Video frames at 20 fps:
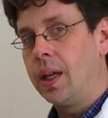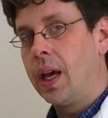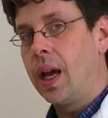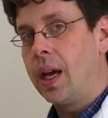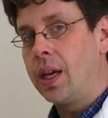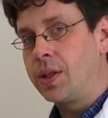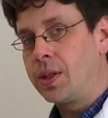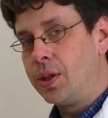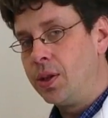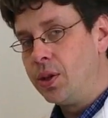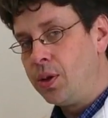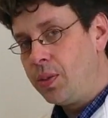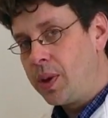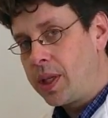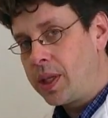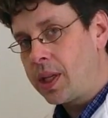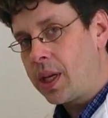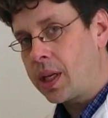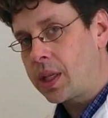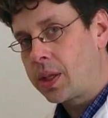As the
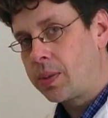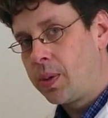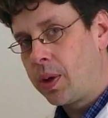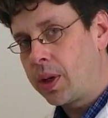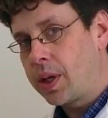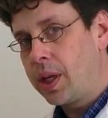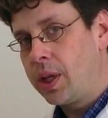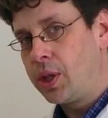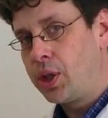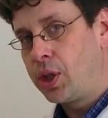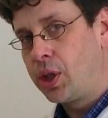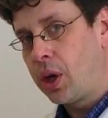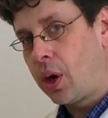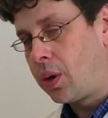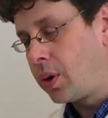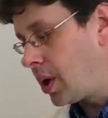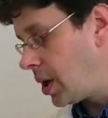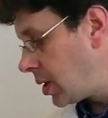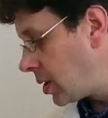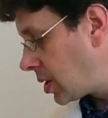Newman textbook has
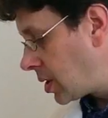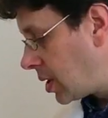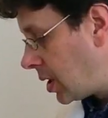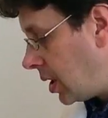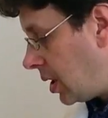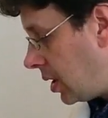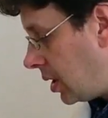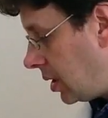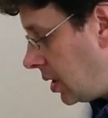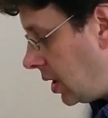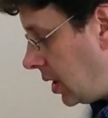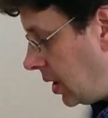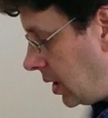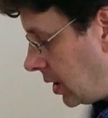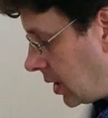shown us, the